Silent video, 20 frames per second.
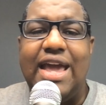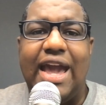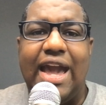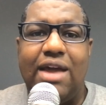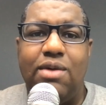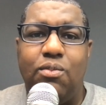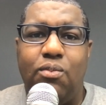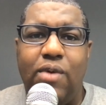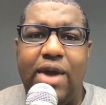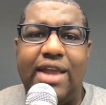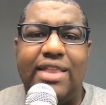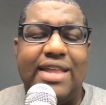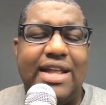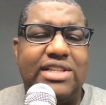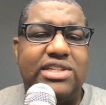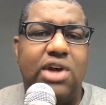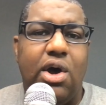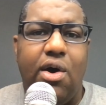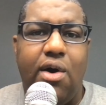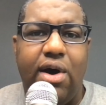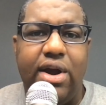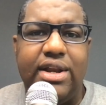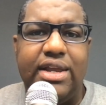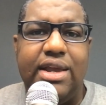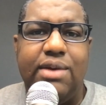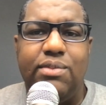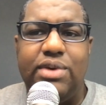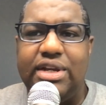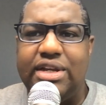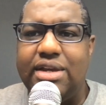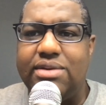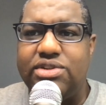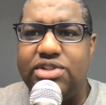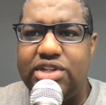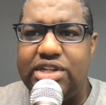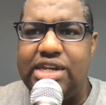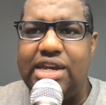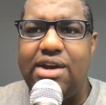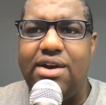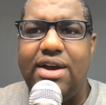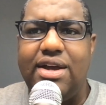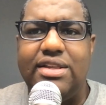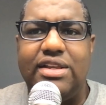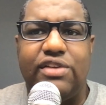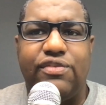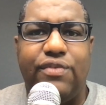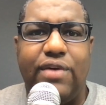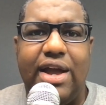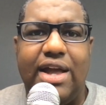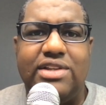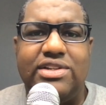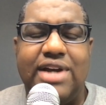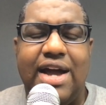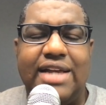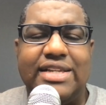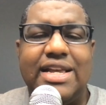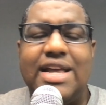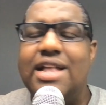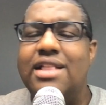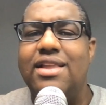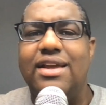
and weight that's on him when it comes to carrying this franchise.